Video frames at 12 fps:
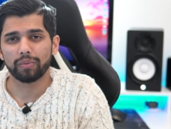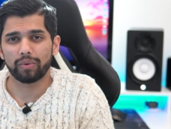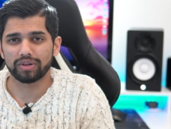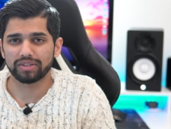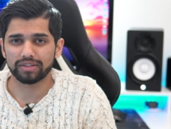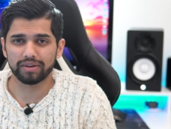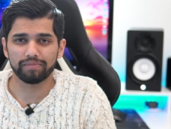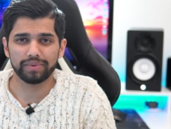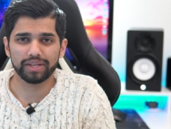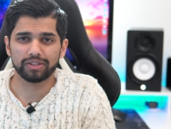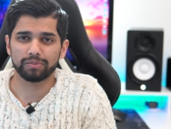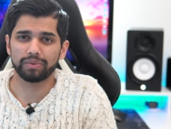Want
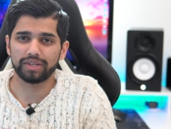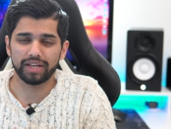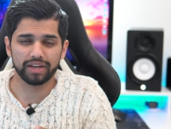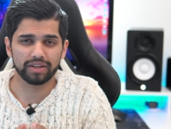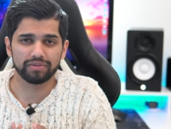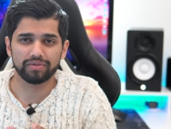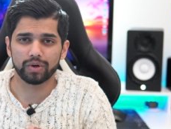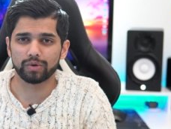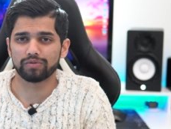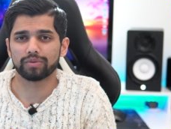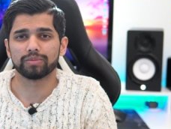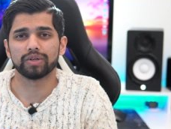something to protect your phone
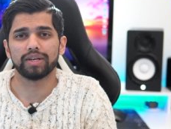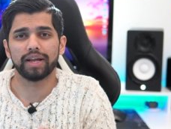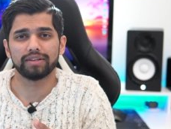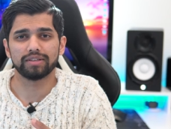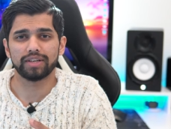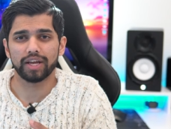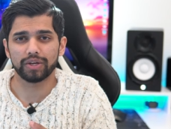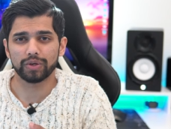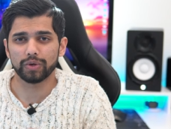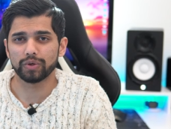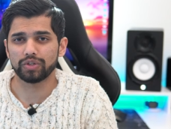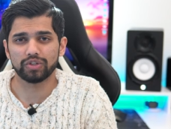from your day-to-day -day
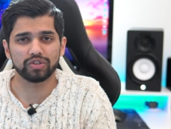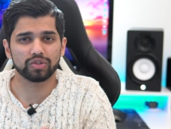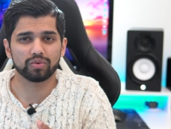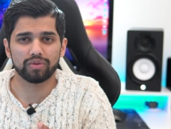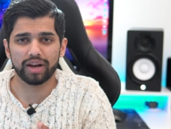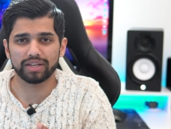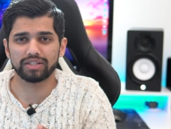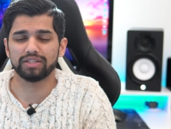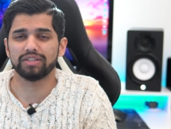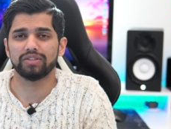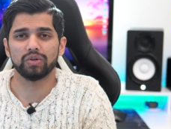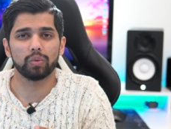use, your
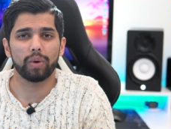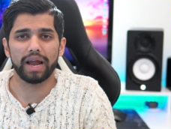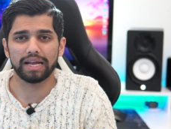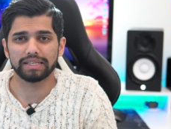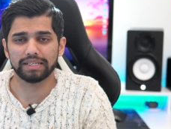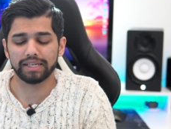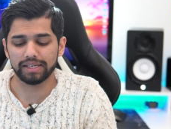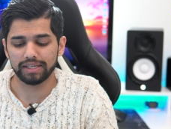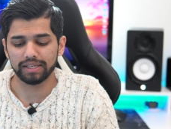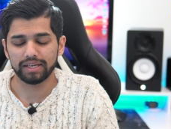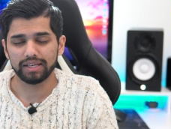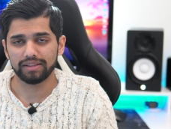scratches, your wear and tear?
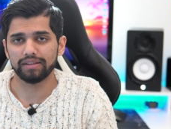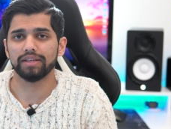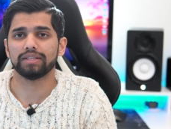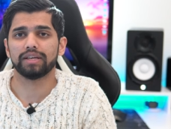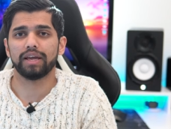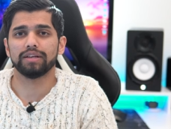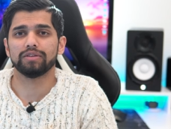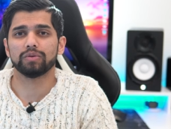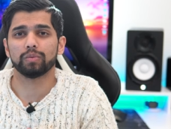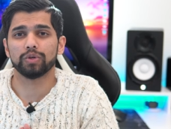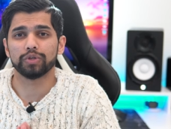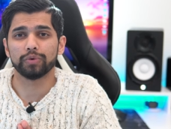These cases
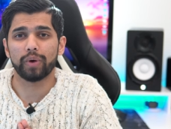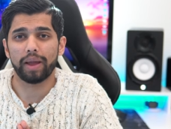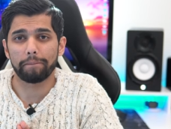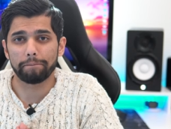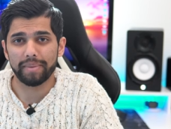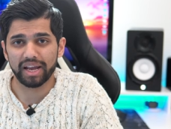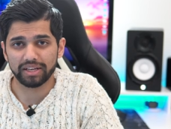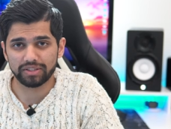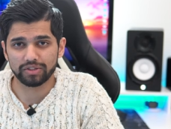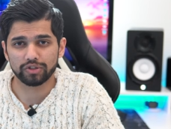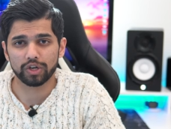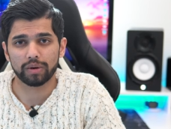will do an
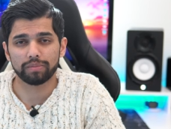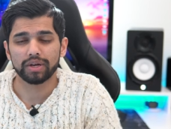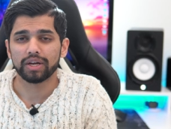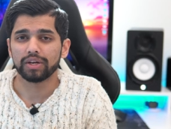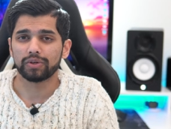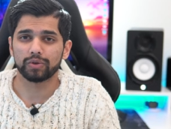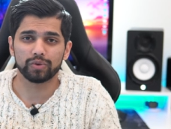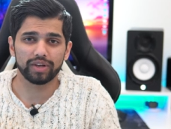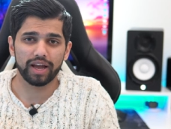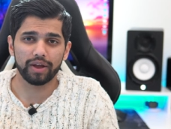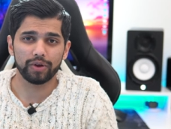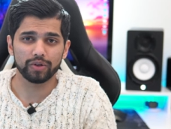amazing job. You do
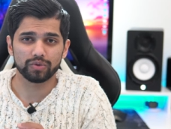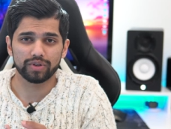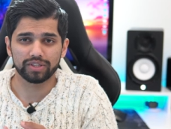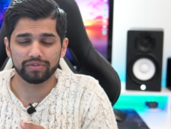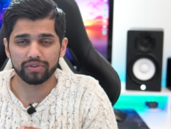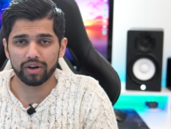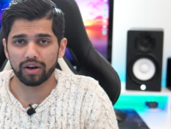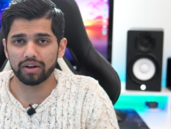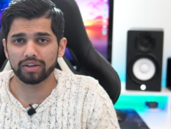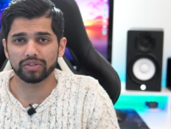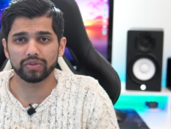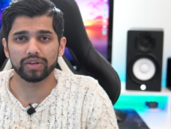get a huge range of
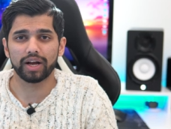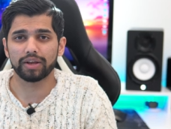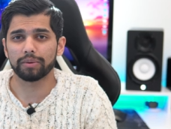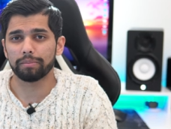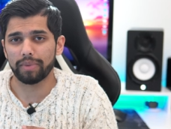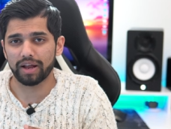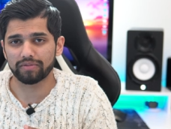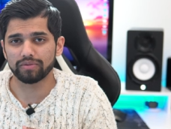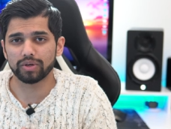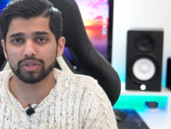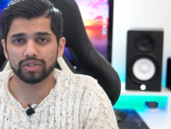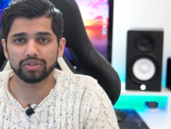colors, you got your matte
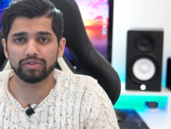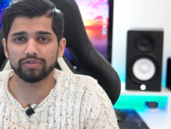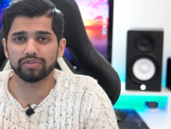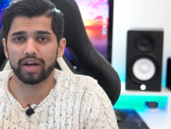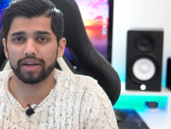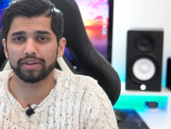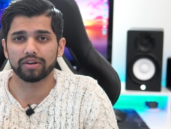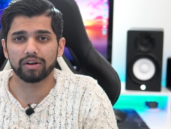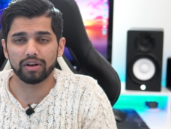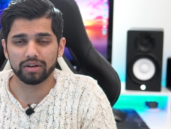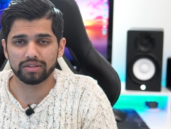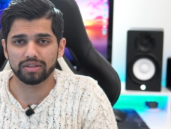versions, you got your
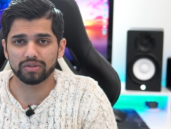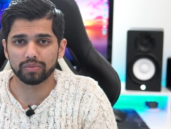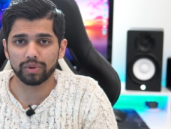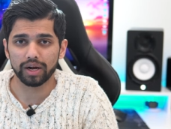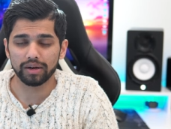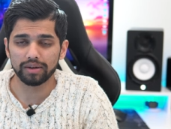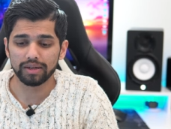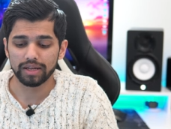gloss as well.